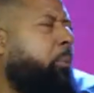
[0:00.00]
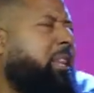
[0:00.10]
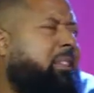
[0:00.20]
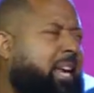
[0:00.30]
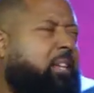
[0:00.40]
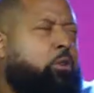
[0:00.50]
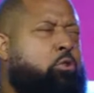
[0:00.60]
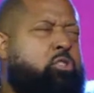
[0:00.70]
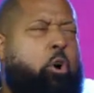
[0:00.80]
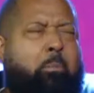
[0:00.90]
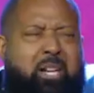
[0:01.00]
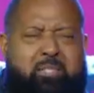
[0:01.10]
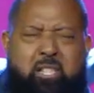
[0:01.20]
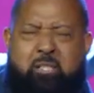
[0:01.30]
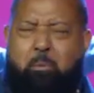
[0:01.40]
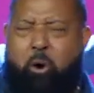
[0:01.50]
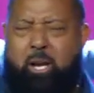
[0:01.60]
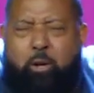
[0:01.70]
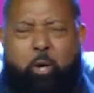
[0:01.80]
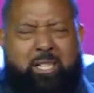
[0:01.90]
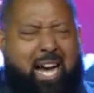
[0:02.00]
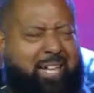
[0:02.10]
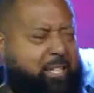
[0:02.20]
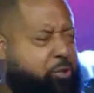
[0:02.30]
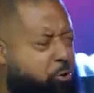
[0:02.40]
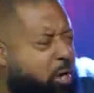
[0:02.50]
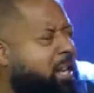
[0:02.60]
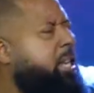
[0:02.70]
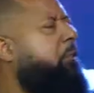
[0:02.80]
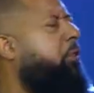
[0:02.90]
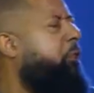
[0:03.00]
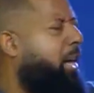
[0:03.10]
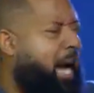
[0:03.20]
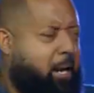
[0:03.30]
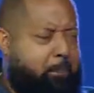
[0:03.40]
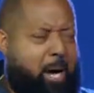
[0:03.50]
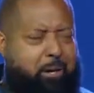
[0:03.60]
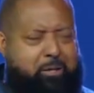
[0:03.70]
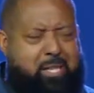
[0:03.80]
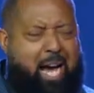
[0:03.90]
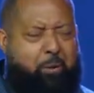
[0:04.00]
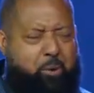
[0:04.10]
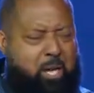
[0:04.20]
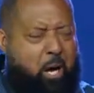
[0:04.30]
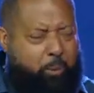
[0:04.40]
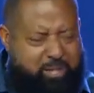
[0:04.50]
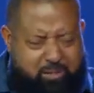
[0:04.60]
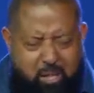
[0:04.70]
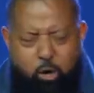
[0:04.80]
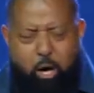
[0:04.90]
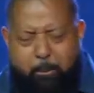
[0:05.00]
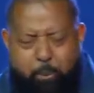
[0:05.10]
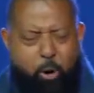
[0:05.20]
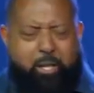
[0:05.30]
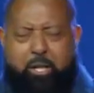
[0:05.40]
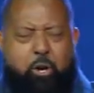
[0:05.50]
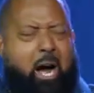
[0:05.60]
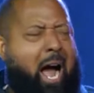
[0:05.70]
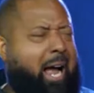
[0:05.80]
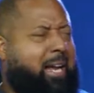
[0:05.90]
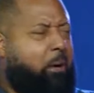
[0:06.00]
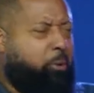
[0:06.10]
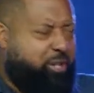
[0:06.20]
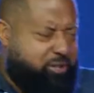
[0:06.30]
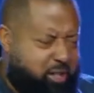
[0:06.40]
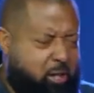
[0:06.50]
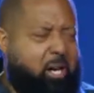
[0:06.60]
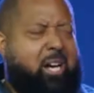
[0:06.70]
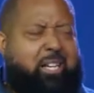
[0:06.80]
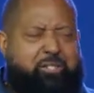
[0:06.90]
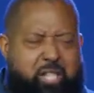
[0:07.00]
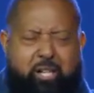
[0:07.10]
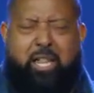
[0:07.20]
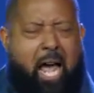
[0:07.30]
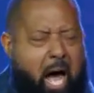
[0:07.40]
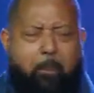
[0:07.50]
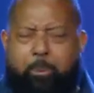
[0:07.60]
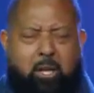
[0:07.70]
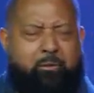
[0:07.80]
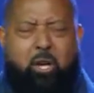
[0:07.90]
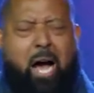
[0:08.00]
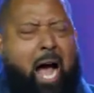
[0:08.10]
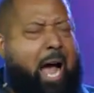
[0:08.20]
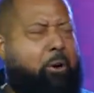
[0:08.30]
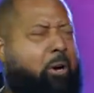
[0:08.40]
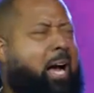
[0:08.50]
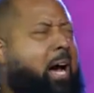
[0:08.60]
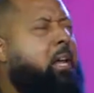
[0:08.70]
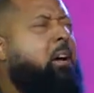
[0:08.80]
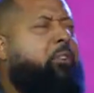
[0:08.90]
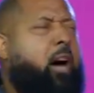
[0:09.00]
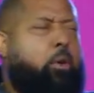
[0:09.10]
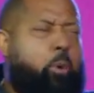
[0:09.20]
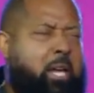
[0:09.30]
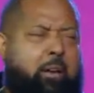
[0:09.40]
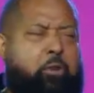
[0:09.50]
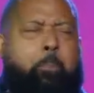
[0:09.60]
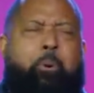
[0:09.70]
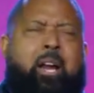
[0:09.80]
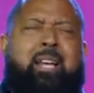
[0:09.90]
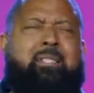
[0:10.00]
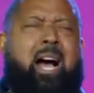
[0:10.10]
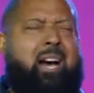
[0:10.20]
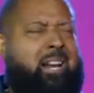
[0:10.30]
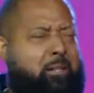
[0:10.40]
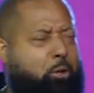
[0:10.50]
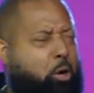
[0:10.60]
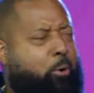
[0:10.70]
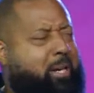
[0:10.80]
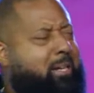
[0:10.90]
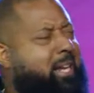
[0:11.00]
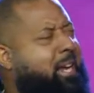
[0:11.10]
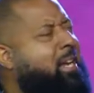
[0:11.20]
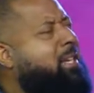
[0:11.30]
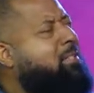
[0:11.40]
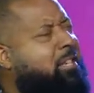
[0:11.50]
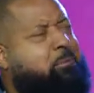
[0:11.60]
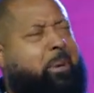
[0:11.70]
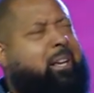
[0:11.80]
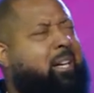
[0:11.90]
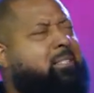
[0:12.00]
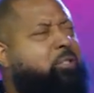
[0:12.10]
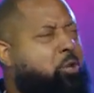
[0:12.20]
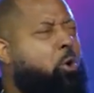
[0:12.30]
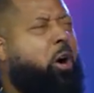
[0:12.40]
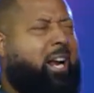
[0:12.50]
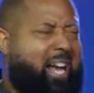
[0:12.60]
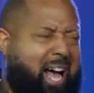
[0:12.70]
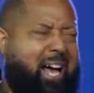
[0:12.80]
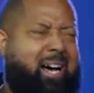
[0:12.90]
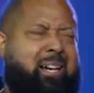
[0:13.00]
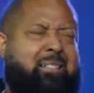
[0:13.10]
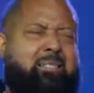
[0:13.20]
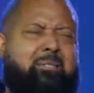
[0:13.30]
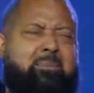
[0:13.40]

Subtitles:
We thank you so much this morning, Lord God, that you never forgot about us, God. We still are important in your eye, God. We are still considered the apple of your eye, oh God. Father, we give you praise, honor, and glory today just because you are God.